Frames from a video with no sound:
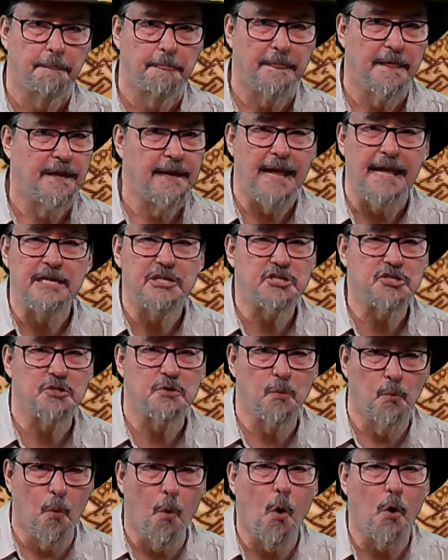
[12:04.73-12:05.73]
an
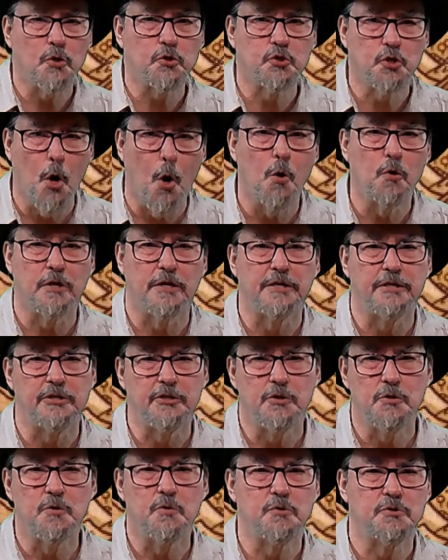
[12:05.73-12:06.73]
ancient war token
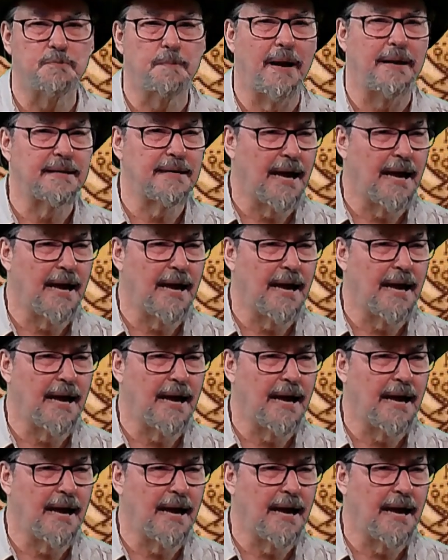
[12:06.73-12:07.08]
used by